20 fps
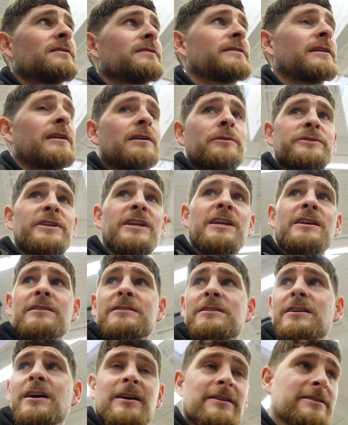They'll all take a
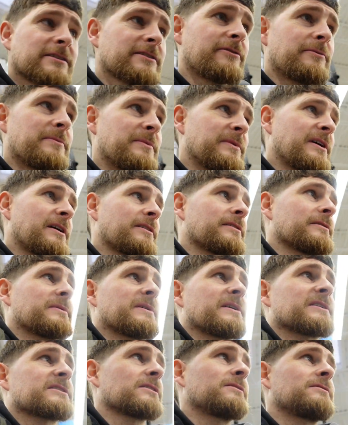task from the other
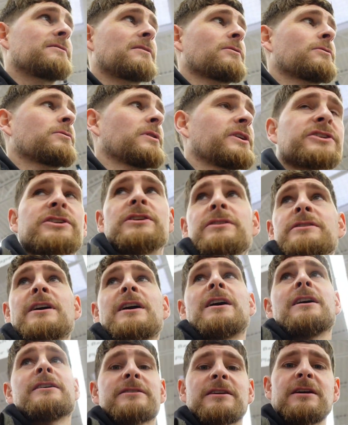person, no questions
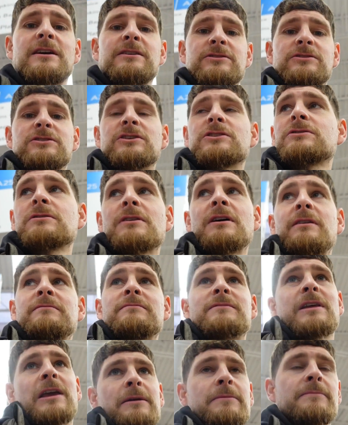asked,
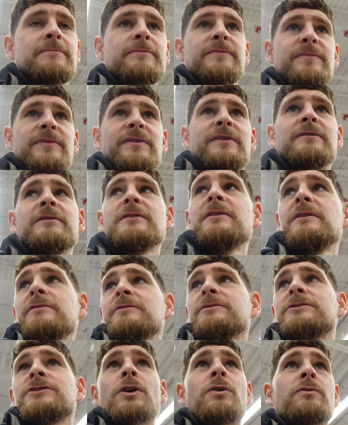and like
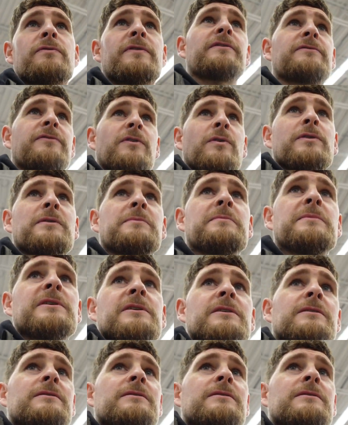solve it for them.